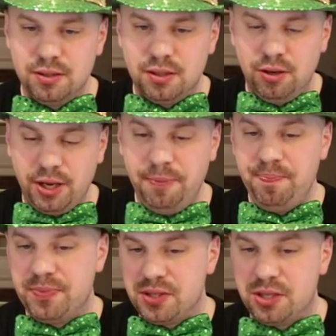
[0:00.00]
Okay,
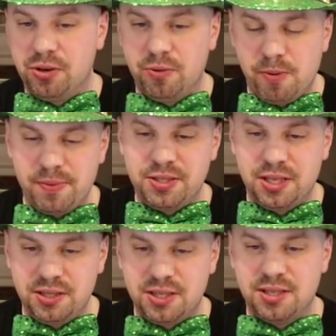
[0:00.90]
so Bourbon
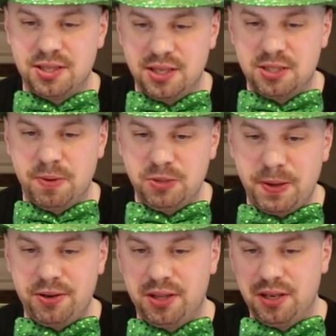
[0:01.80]
Sane says that it's much
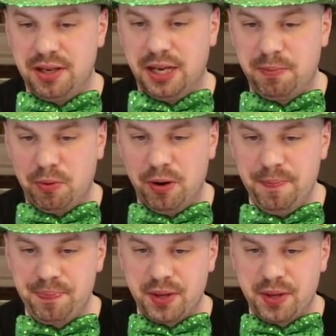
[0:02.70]
better than the neck pour.